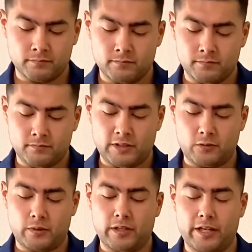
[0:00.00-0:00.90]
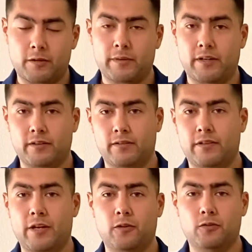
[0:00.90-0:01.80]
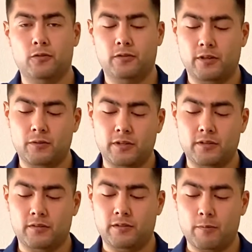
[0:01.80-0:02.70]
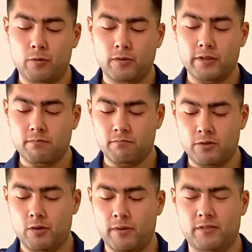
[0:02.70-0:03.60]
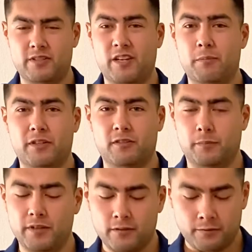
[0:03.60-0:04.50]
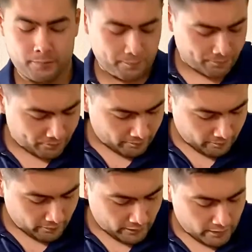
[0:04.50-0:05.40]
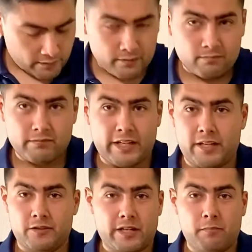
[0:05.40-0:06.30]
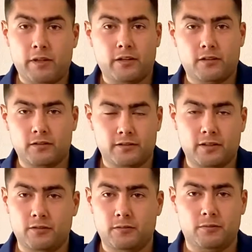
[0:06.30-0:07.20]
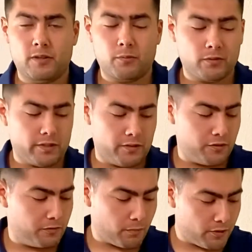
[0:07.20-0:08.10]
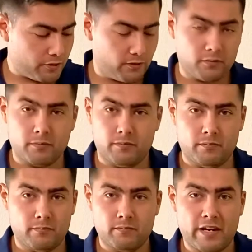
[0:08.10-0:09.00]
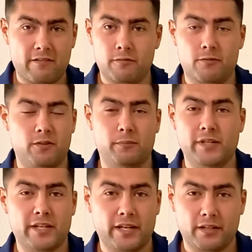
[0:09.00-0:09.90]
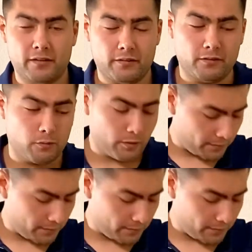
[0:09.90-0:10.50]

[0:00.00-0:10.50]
That's what I like about it. They also sell these separately. They're about 10 bucks a piece. And yeah, Blackhawk sells them separately and you just purchase them, have them for as many handguns as you want.